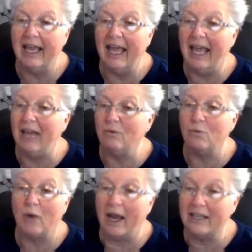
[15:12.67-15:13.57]
and
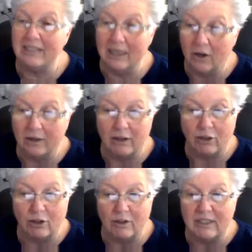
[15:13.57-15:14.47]
rising on the
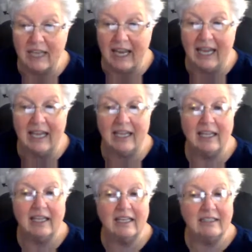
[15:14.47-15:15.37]
third day?
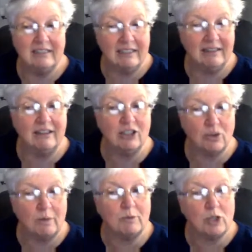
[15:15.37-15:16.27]
Didn't the
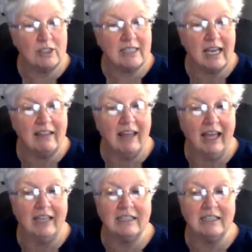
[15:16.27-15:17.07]
scripture say that?